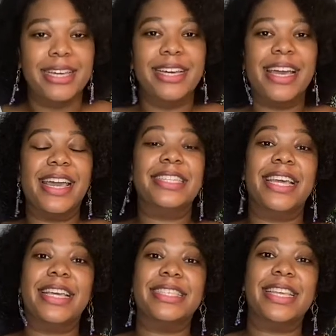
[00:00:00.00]
It
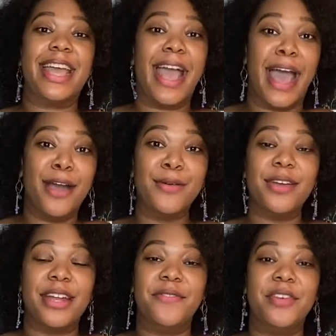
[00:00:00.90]
takes an hour
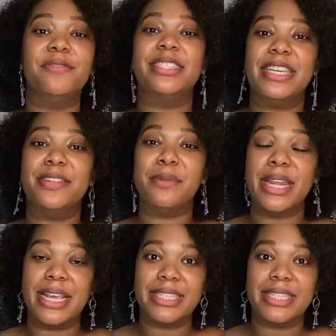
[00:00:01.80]
and 15 minutes.